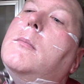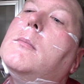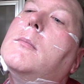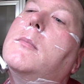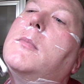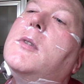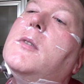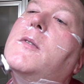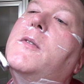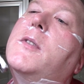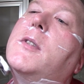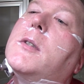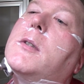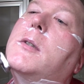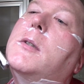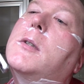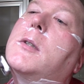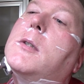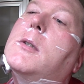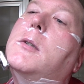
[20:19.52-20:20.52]
It feels
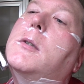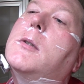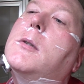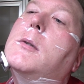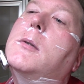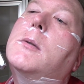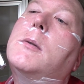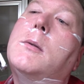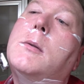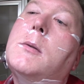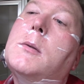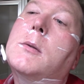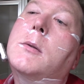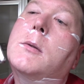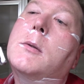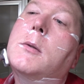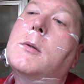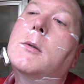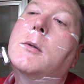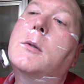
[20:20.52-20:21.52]
nice.
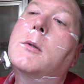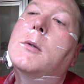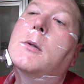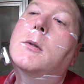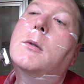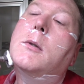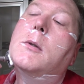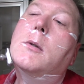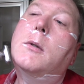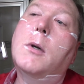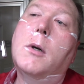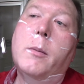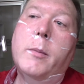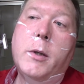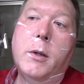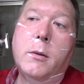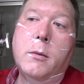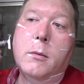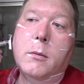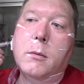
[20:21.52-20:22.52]
I
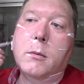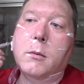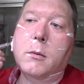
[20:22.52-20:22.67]
mean,